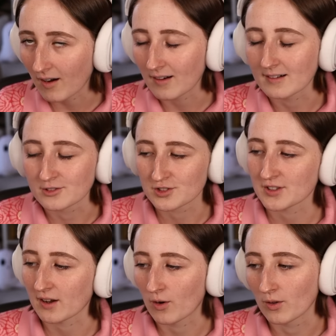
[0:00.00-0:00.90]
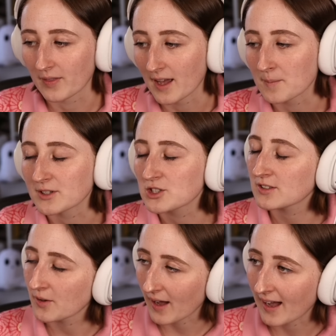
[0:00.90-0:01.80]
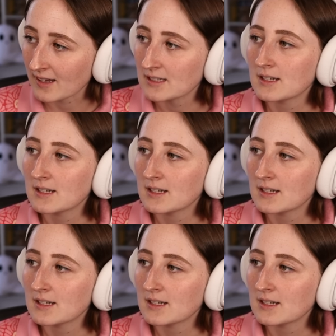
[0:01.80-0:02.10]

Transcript: and it was just like a whole thing but she's okay